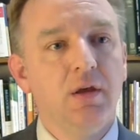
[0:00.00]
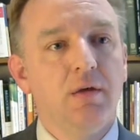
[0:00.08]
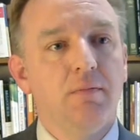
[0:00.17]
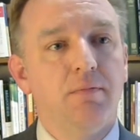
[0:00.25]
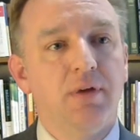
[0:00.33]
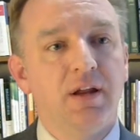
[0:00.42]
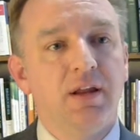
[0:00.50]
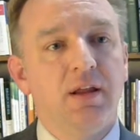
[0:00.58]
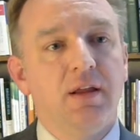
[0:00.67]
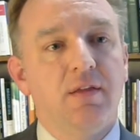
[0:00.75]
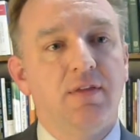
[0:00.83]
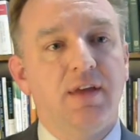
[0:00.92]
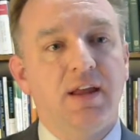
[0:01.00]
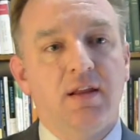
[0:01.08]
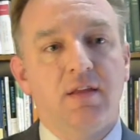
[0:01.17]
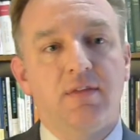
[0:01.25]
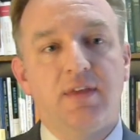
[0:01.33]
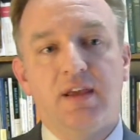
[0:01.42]
but that
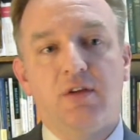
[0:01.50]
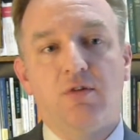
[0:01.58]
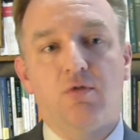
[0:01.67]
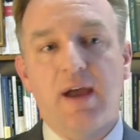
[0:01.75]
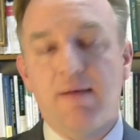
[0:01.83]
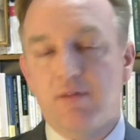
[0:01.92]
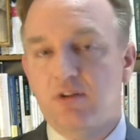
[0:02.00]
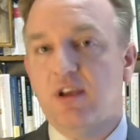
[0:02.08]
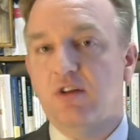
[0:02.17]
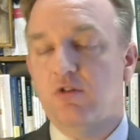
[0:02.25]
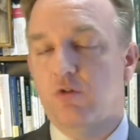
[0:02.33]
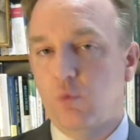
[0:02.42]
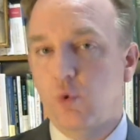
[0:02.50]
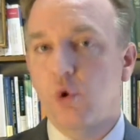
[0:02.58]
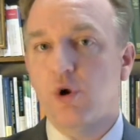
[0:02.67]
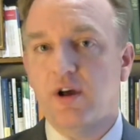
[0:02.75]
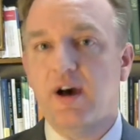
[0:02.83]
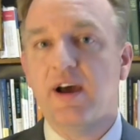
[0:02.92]
they gravitate
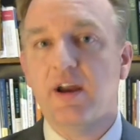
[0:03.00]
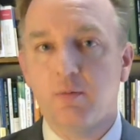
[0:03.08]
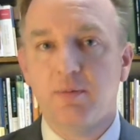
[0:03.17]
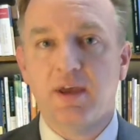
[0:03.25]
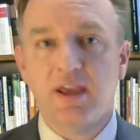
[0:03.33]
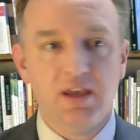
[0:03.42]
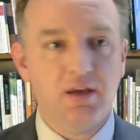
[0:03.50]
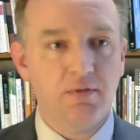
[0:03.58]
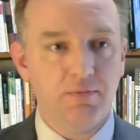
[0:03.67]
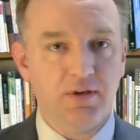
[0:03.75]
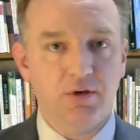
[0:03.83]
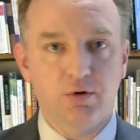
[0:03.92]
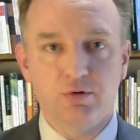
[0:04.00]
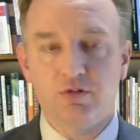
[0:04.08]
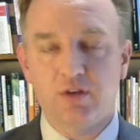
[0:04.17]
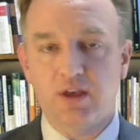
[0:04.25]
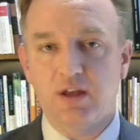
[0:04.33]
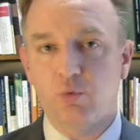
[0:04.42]
toward higher paying
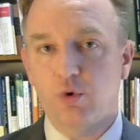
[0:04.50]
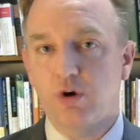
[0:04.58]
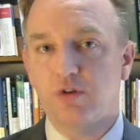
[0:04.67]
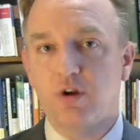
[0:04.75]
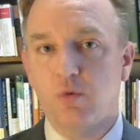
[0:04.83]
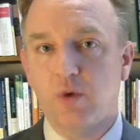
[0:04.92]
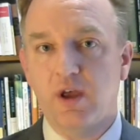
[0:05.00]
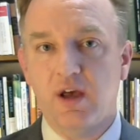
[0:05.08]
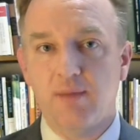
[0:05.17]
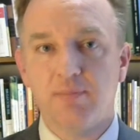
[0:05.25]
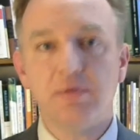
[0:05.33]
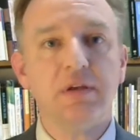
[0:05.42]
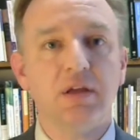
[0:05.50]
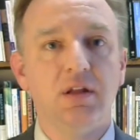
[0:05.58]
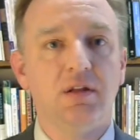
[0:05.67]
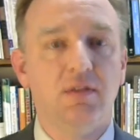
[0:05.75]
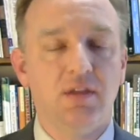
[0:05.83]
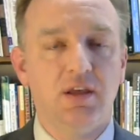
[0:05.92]
fields and work their way up
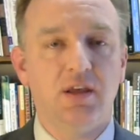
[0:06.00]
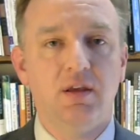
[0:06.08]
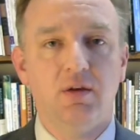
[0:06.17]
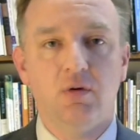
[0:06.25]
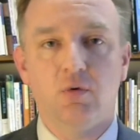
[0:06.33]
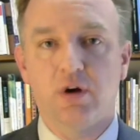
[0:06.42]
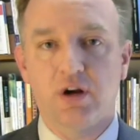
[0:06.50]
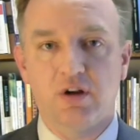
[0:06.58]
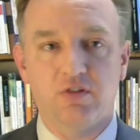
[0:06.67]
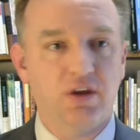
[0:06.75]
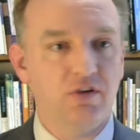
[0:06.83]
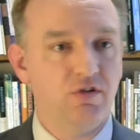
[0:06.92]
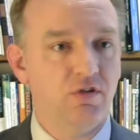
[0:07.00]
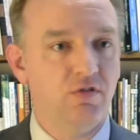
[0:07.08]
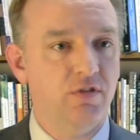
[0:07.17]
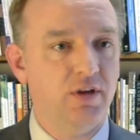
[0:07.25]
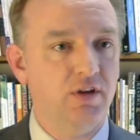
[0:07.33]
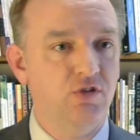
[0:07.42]
in the
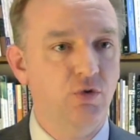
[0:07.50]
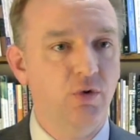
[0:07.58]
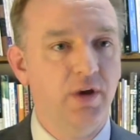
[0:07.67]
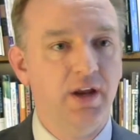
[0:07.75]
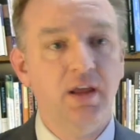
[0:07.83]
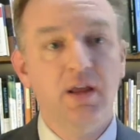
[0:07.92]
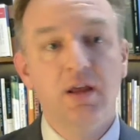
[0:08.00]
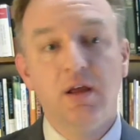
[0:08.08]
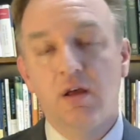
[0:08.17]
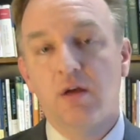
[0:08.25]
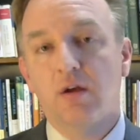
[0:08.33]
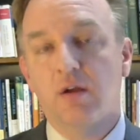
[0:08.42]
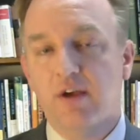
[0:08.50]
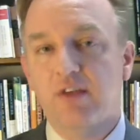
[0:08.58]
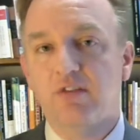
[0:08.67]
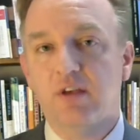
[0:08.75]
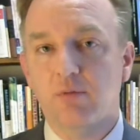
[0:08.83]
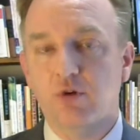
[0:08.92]
organizations they join,
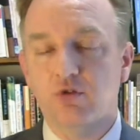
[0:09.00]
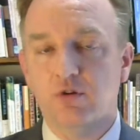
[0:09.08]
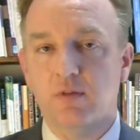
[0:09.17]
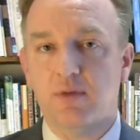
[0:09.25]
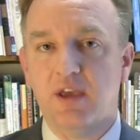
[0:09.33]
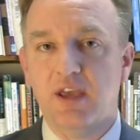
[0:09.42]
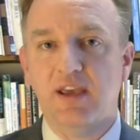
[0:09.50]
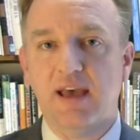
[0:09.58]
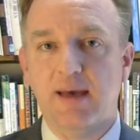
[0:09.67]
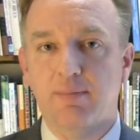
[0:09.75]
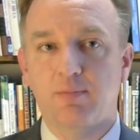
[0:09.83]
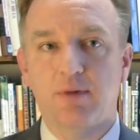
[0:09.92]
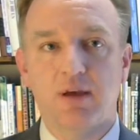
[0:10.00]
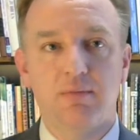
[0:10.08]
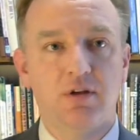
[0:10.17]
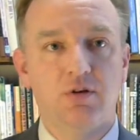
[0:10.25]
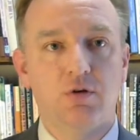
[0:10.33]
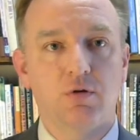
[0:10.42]
erasing most of the pay gap by
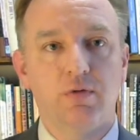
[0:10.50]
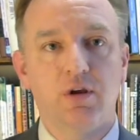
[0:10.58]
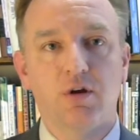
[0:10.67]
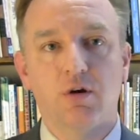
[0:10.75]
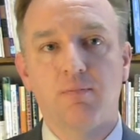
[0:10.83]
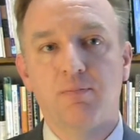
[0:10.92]
mid-career.